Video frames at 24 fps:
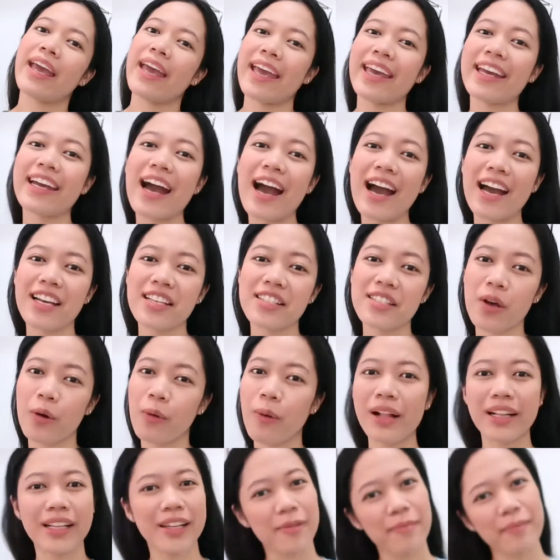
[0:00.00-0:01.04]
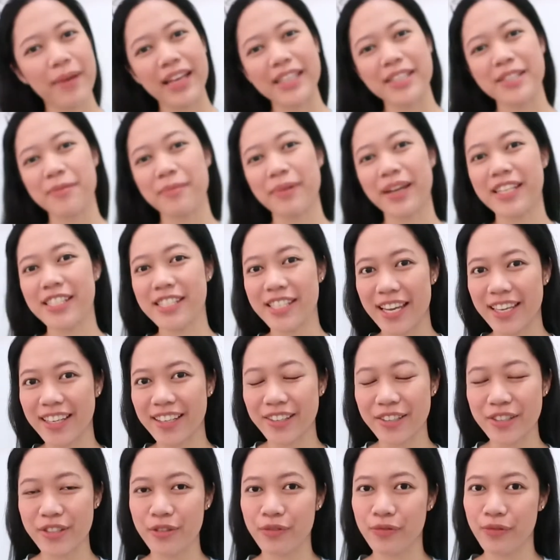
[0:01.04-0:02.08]
Hey guys, welcome back to my
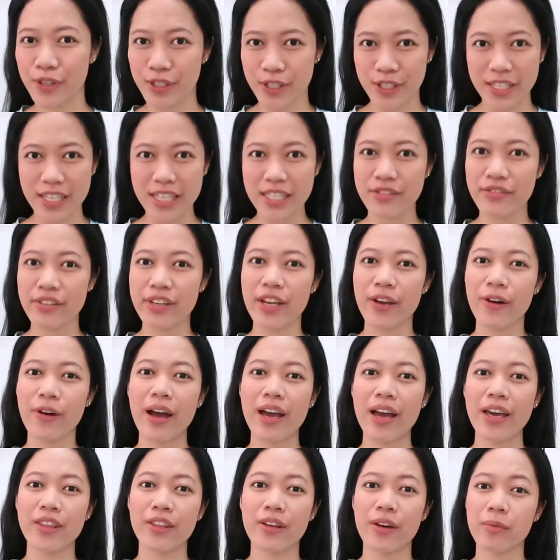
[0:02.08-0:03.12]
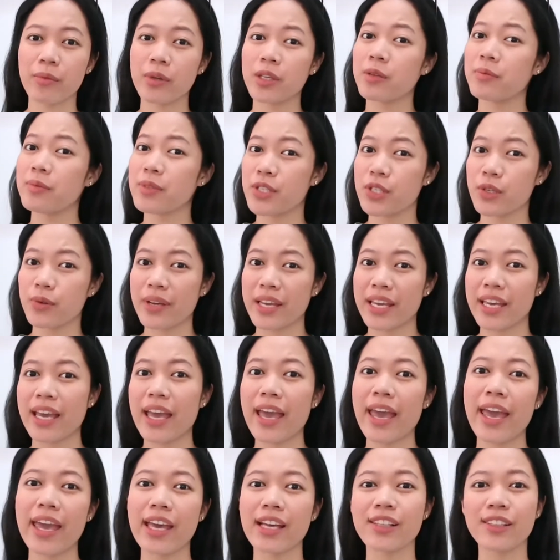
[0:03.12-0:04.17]
channel. So for today's video, I'm going to be doing
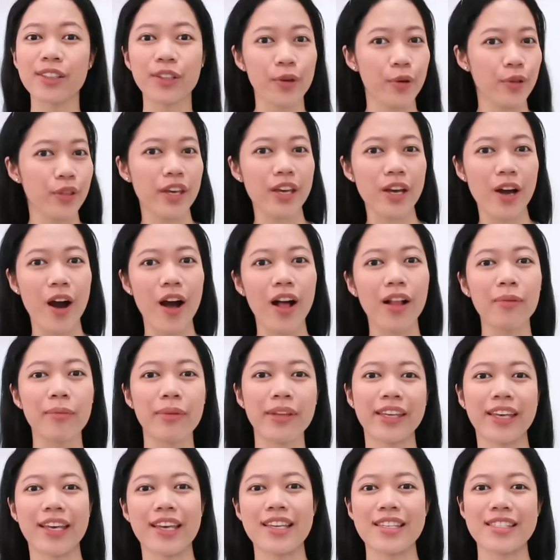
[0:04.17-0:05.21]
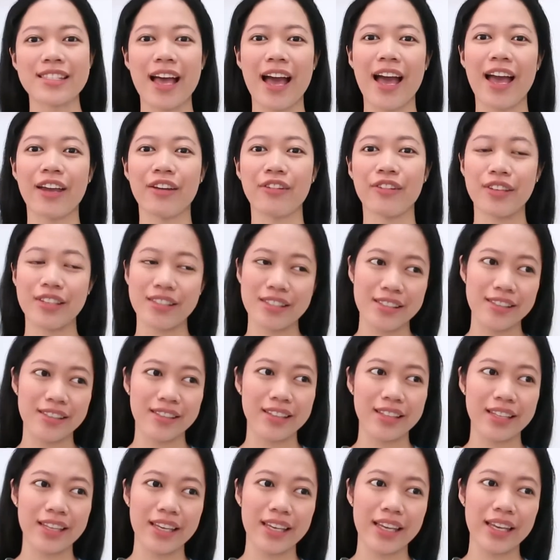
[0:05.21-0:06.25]
a clothing haul because I
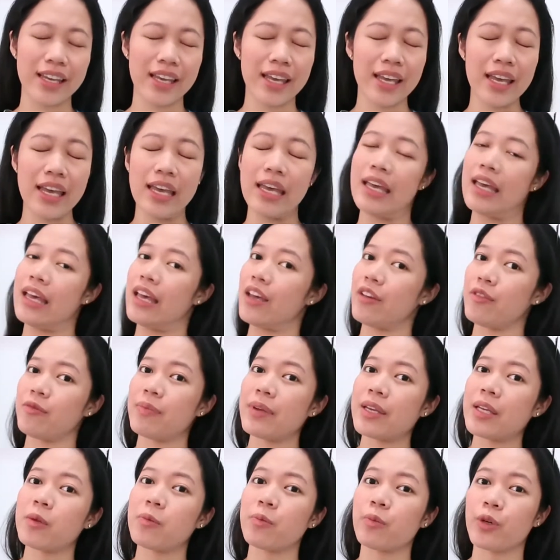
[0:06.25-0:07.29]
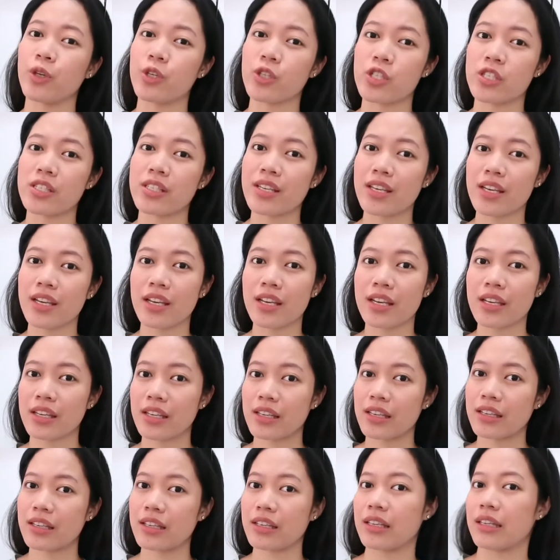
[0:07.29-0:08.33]
recently have been
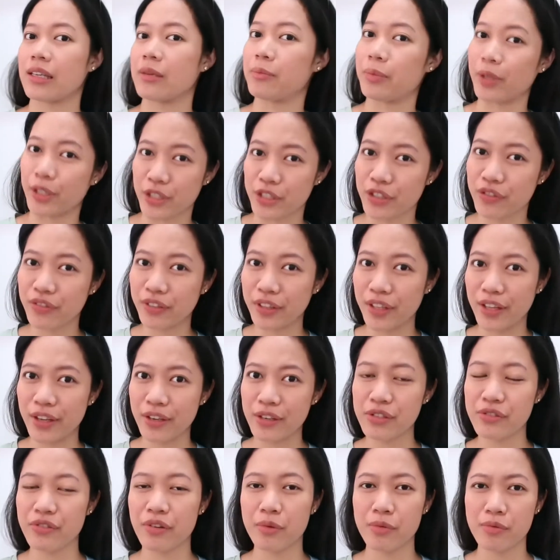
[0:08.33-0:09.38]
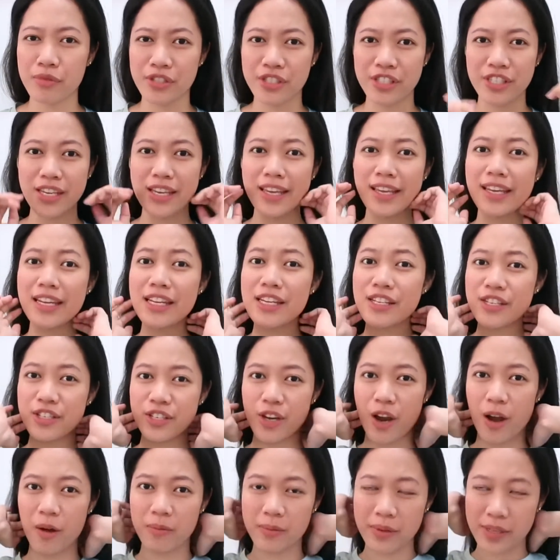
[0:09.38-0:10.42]
purchasing a bunch of clothes from Shein and
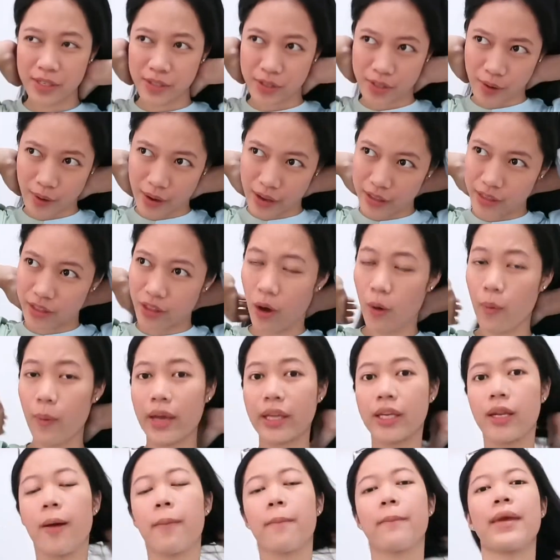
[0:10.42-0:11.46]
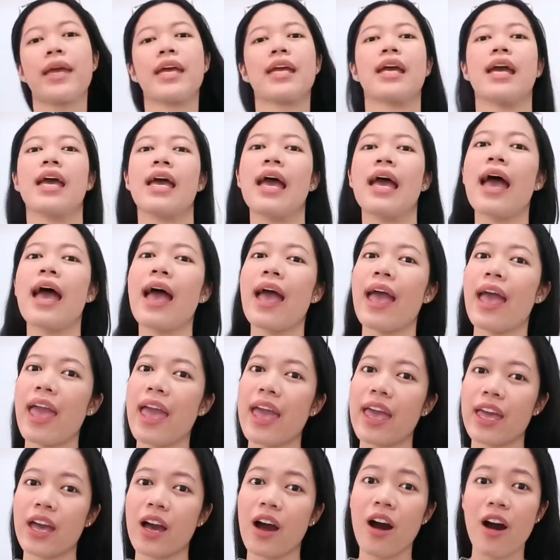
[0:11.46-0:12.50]
Shopee. So I thought why not make
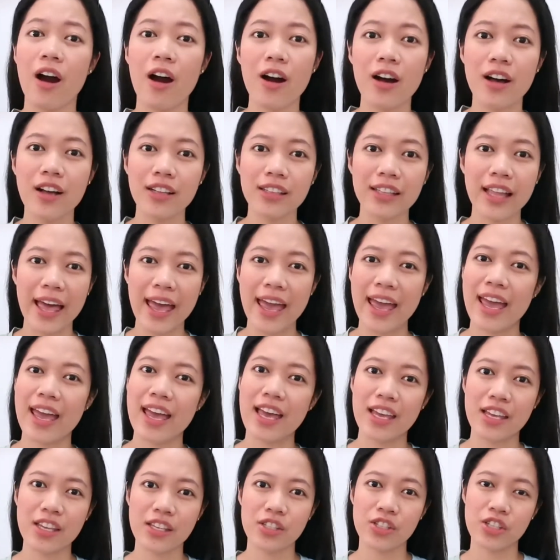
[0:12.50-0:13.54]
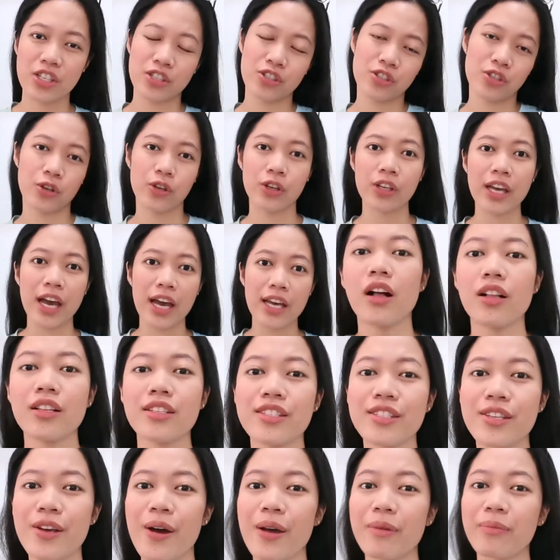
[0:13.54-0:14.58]
a haul and just show you guys.
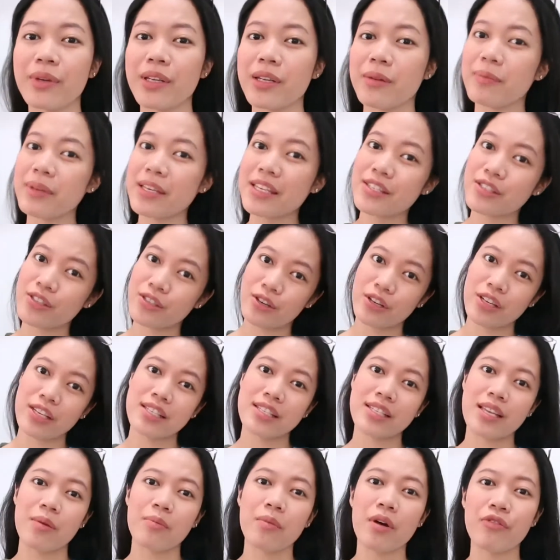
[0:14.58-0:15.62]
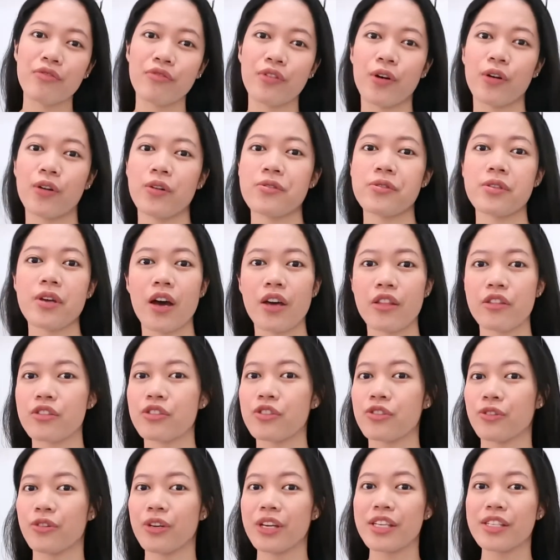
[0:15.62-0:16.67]
Also, I'm going to be inserting some photos on the
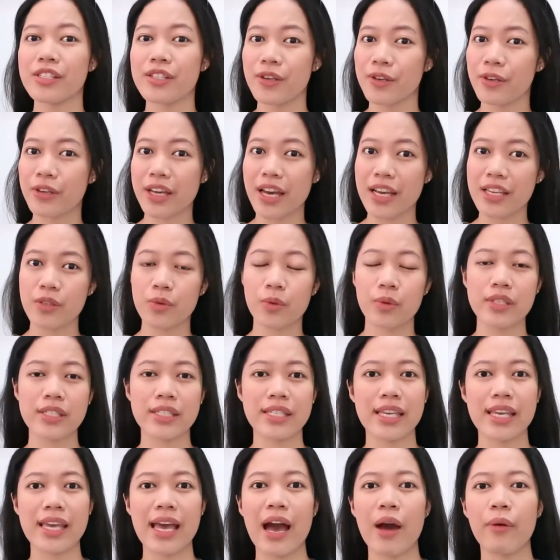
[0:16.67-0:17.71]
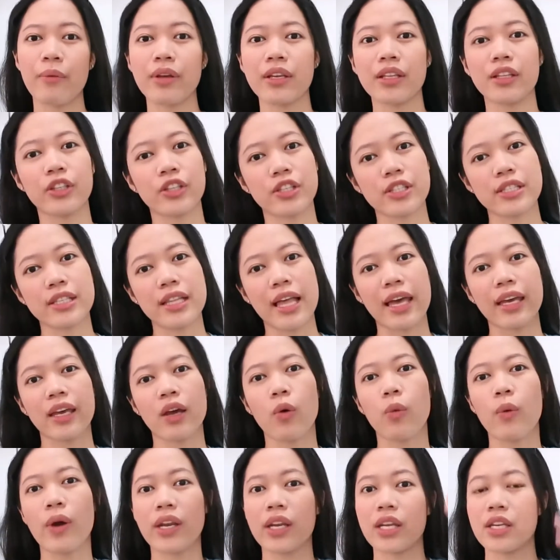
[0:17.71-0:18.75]
screen so you guys will see how it looks like
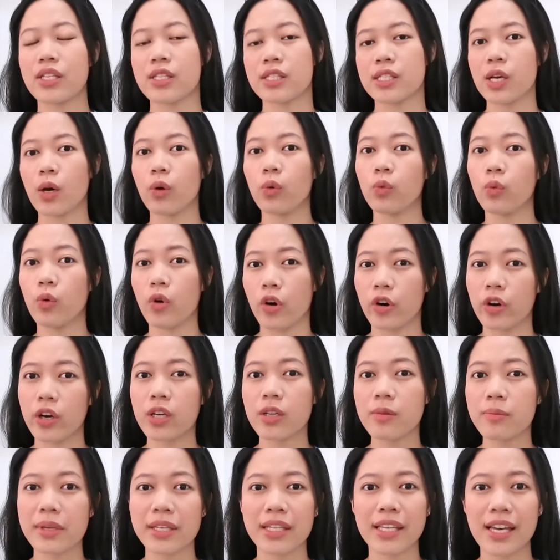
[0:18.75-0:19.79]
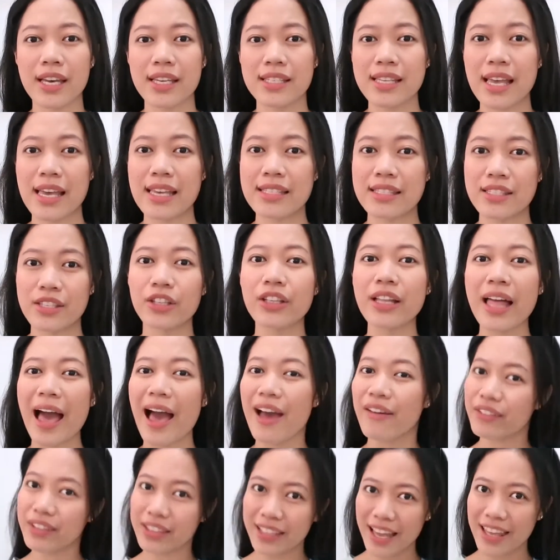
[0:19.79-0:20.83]
when it's worn because I still
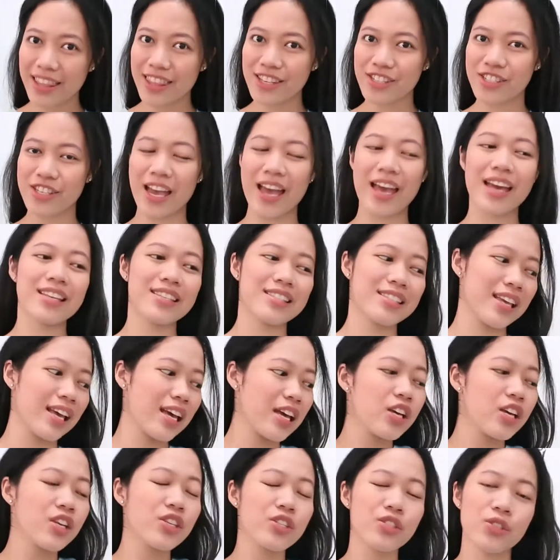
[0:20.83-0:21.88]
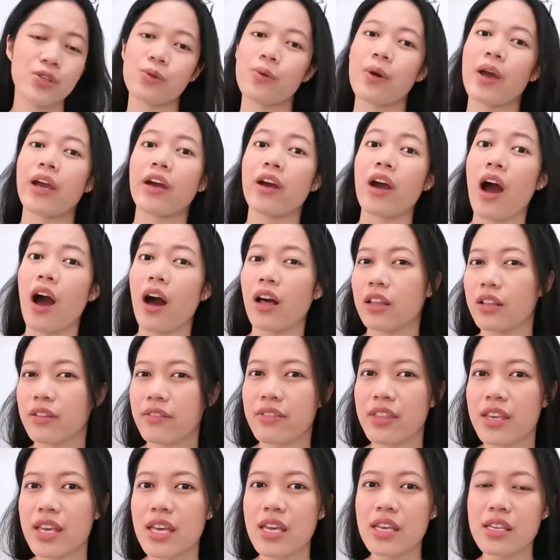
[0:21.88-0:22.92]
haven't had the chance to wear all of
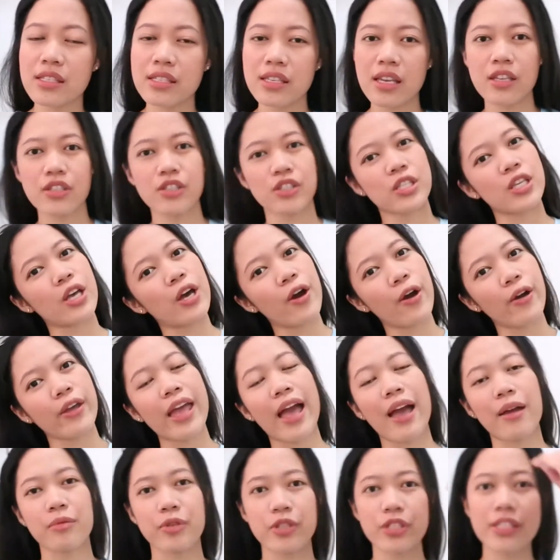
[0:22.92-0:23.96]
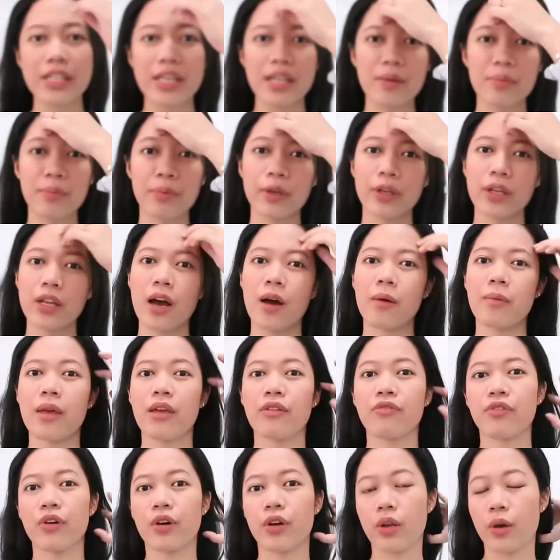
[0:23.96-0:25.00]
these. So yeah, I'm just gonna put a
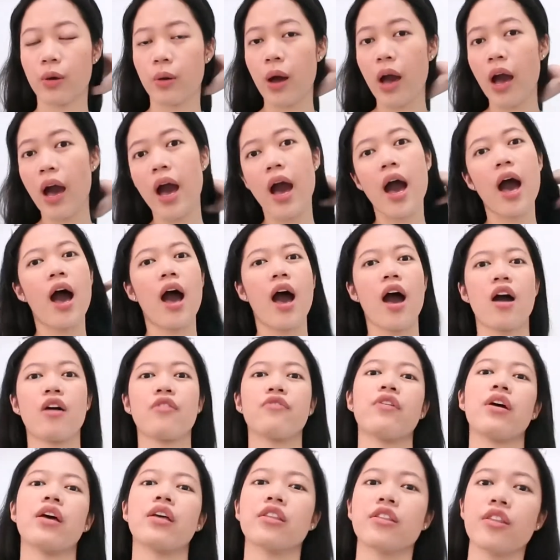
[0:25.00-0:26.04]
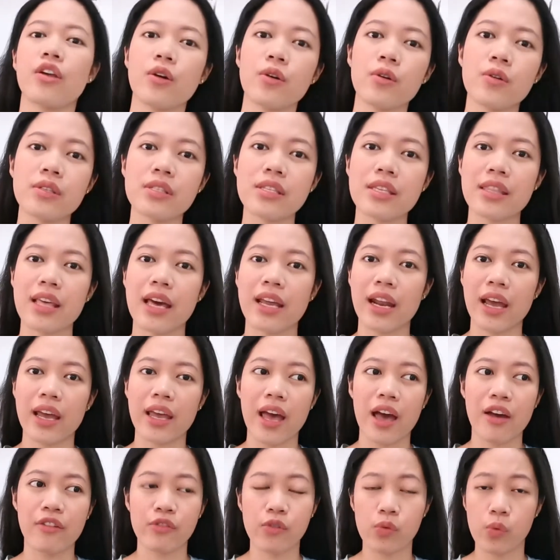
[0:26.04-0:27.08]
photo of those that I
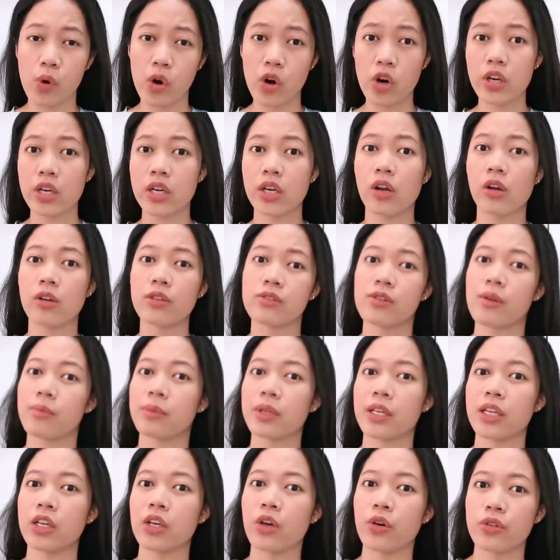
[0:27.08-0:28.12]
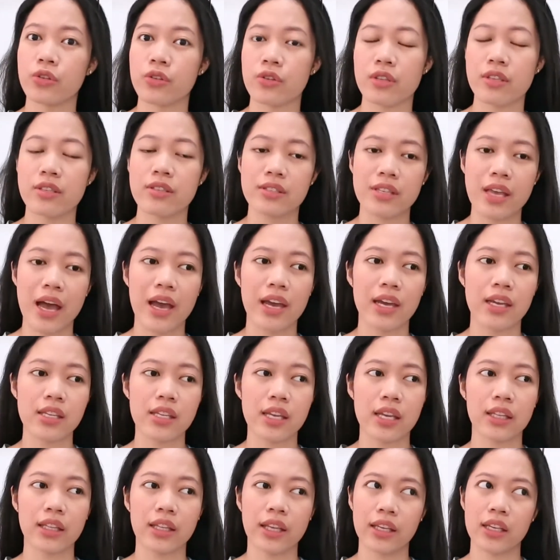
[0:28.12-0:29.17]
have worn, and also I'm gonna go to the side
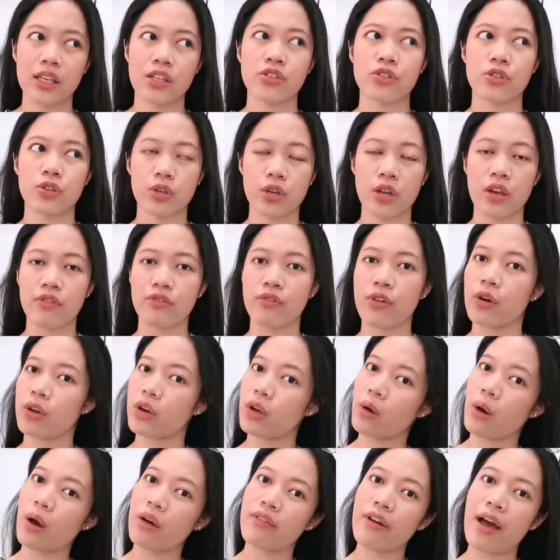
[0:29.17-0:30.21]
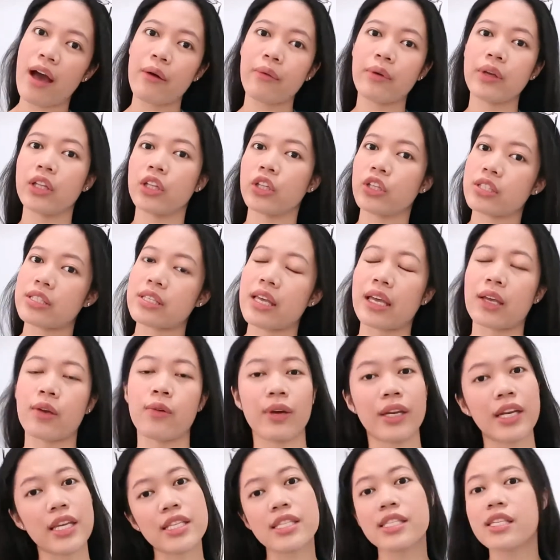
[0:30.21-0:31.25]
and like insert a photo of how it looks like
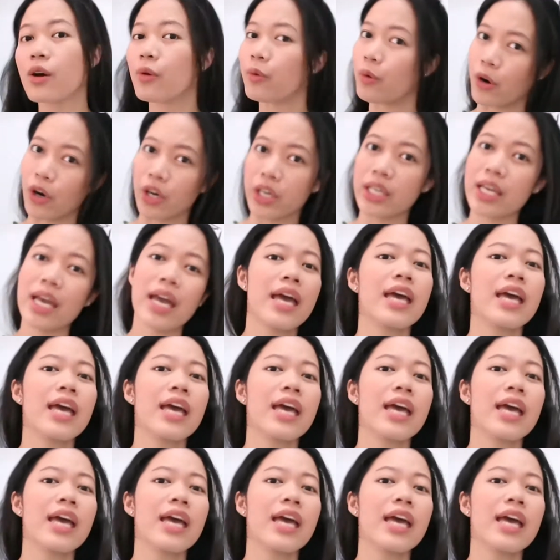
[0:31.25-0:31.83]
when it's worn.